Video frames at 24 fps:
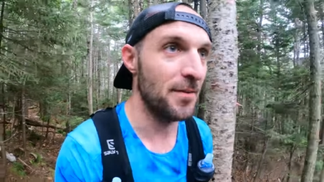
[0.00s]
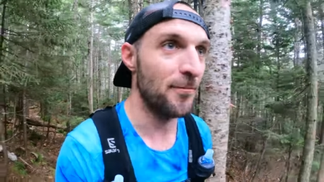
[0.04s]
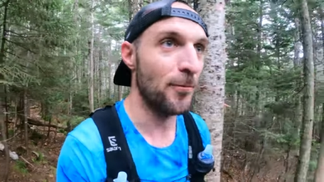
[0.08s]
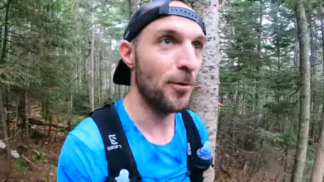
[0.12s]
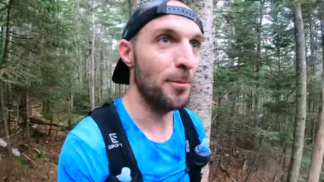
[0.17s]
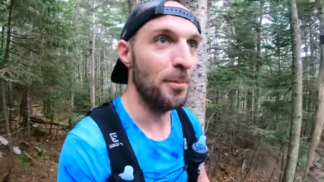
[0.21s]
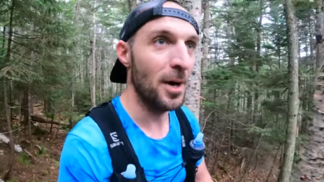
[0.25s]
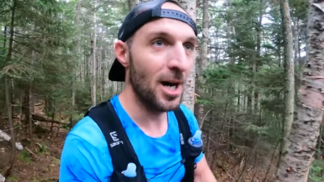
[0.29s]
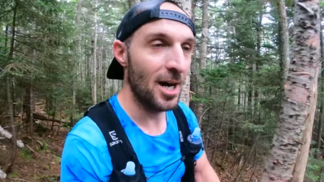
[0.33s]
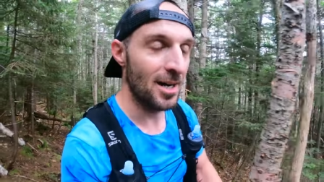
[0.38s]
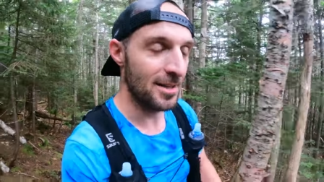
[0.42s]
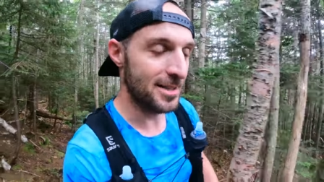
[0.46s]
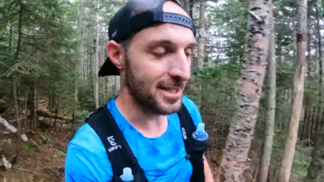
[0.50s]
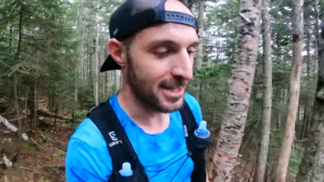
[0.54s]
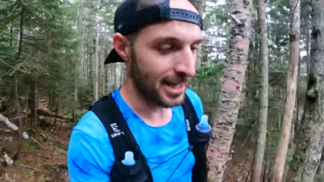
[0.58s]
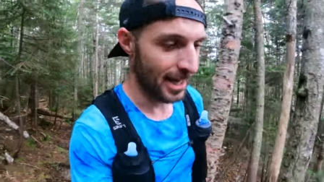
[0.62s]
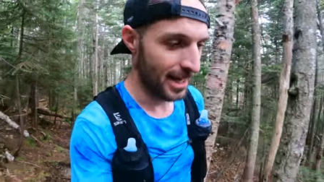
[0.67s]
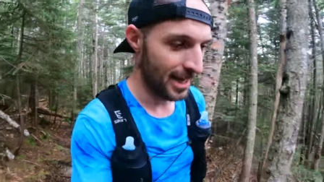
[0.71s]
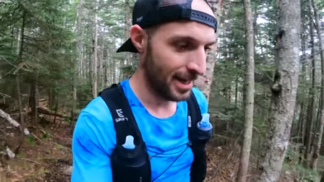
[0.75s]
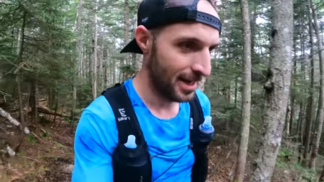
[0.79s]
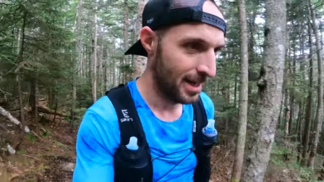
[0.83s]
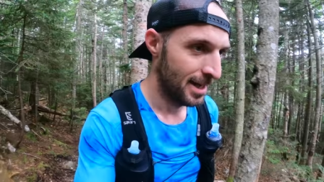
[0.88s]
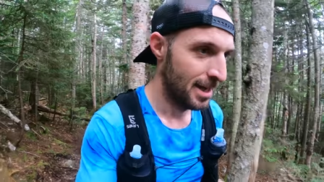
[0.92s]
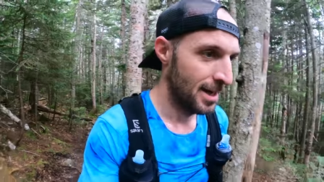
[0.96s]
in Vermont,
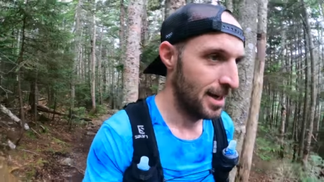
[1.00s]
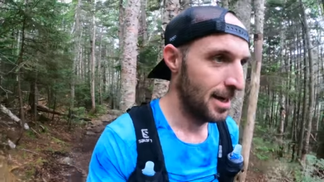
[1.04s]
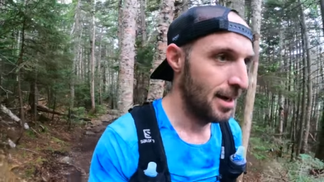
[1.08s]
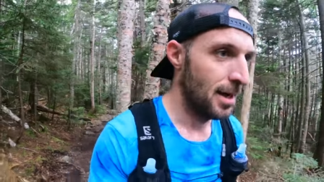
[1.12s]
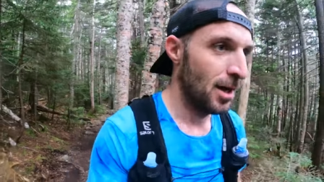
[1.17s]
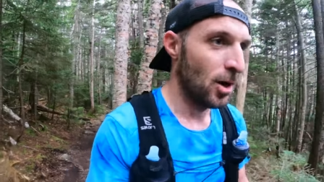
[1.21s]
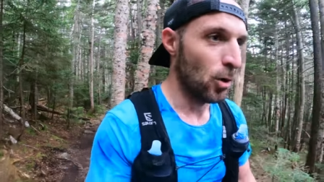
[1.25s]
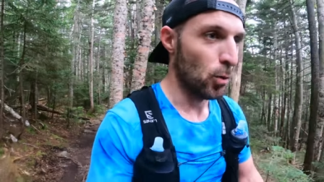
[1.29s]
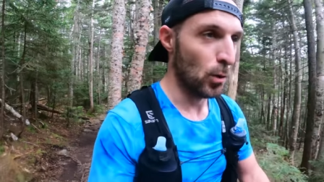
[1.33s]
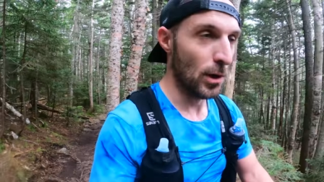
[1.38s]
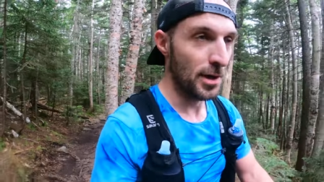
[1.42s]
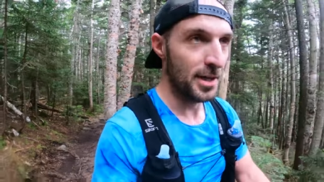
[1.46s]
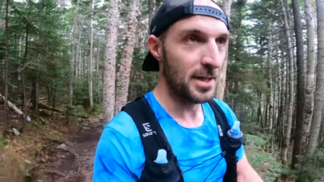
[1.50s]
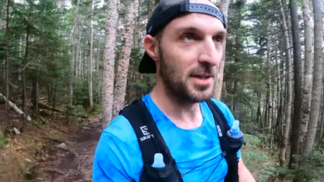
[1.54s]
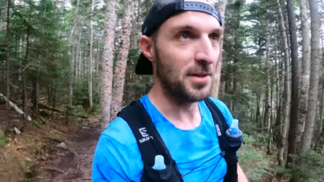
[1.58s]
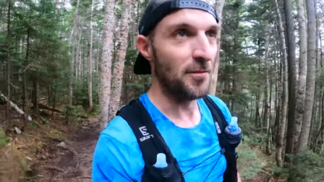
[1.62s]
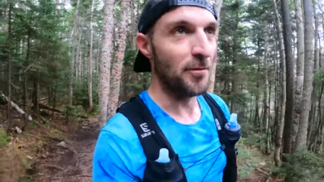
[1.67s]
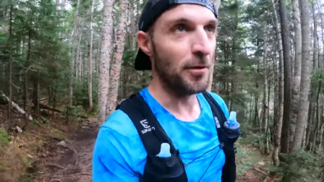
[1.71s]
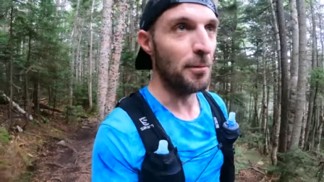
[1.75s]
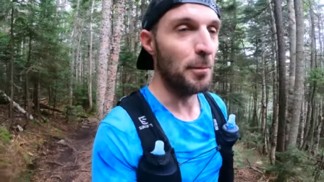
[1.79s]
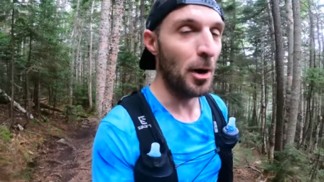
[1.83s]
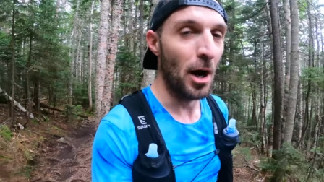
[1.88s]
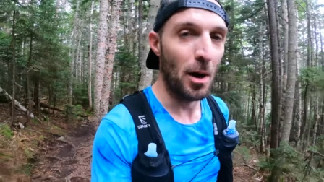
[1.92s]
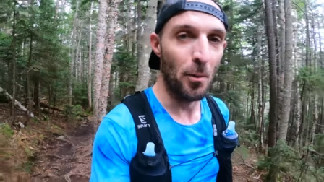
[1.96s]
running the
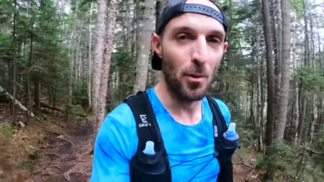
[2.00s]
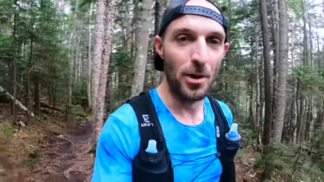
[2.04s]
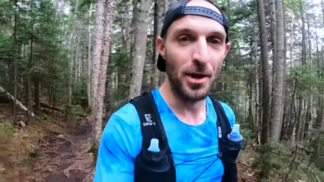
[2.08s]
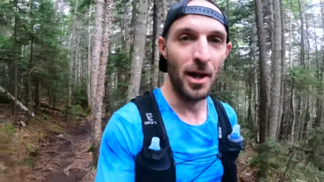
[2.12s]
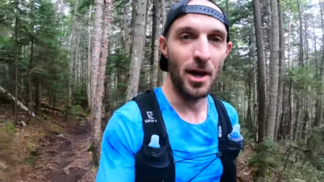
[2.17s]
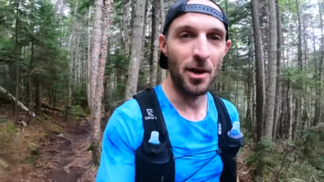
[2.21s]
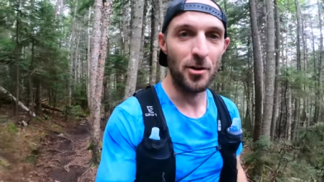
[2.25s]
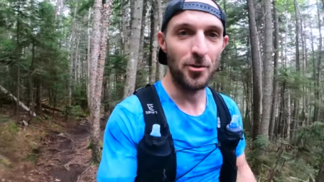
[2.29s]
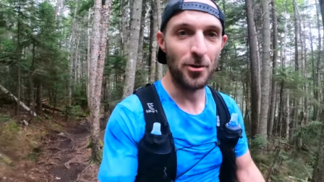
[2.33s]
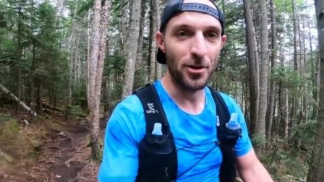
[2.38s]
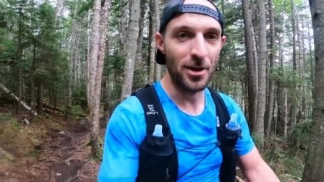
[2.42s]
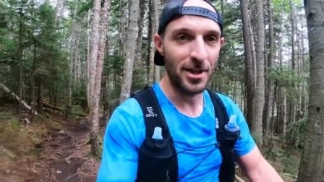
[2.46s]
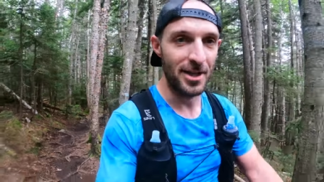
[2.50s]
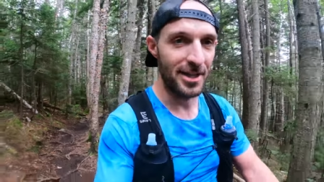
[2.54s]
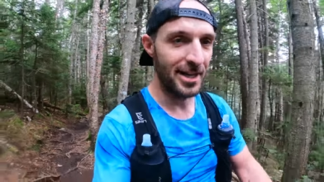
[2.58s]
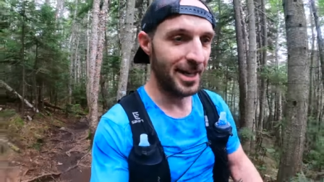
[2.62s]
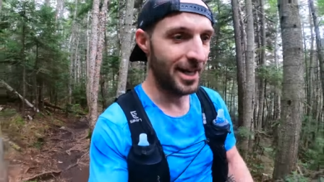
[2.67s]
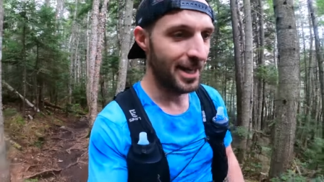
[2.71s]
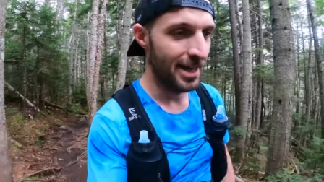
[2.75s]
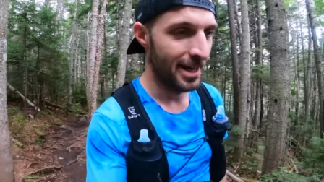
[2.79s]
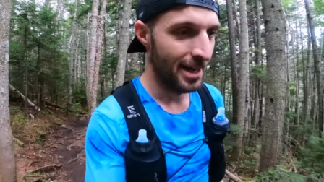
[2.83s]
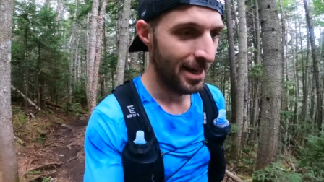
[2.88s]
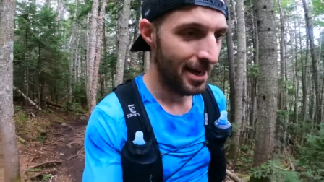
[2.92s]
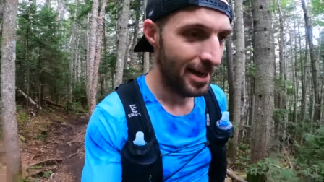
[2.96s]
Vermont 100.
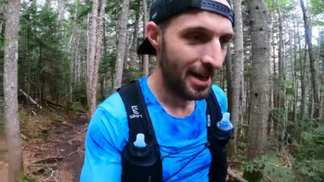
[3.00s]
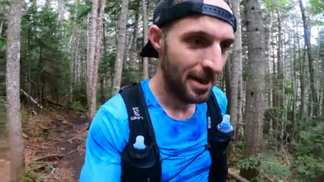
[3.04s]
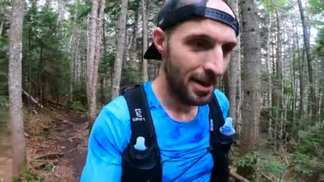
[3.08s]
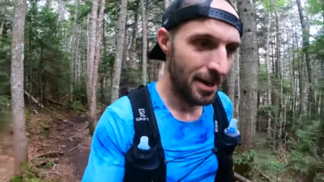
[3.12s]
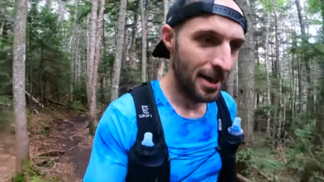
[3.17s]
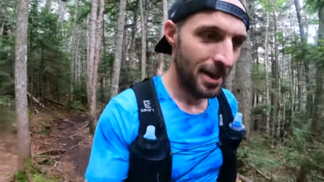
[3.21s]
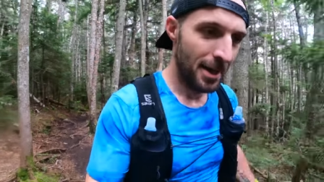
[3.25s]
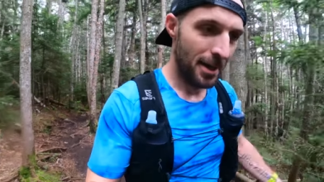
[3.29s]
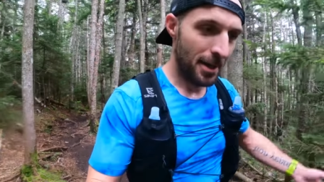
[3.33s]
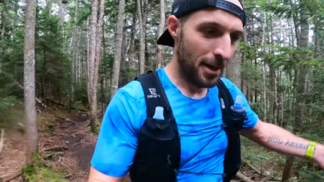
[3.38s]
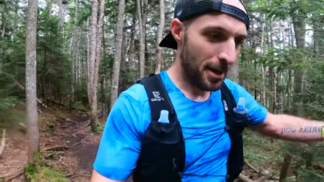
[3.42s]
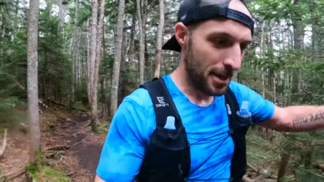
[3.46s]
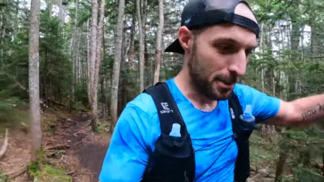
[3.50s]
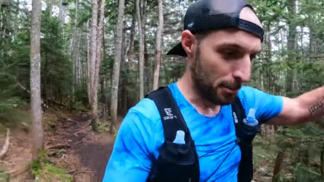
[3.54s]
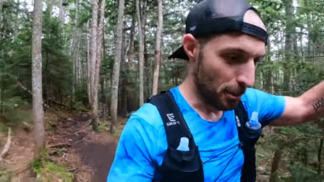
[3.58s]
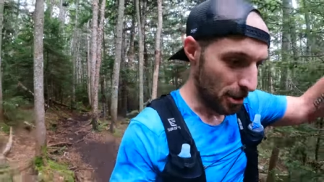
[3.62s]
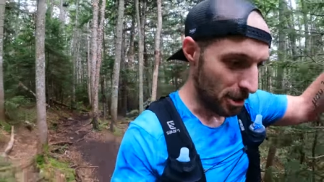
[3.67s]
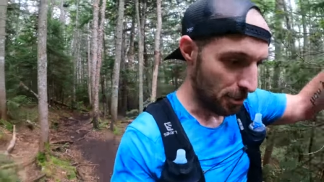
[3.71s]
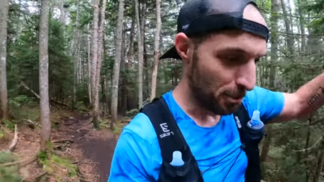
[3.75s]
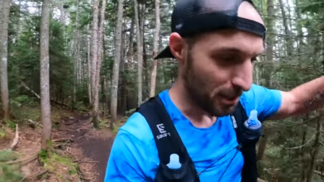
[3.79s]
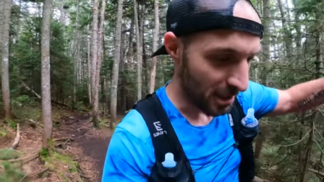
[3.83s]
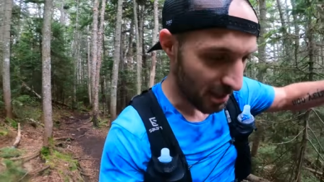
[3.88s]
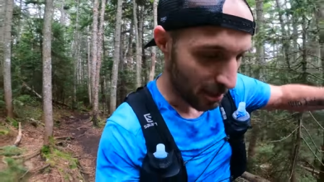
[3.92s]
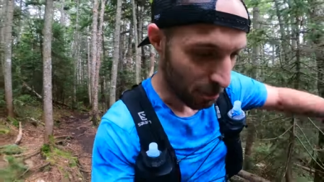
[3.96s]

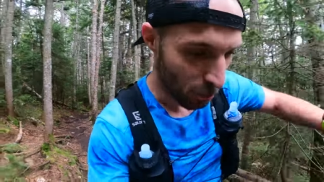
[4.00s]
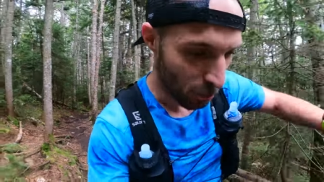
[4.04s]
supposed to be a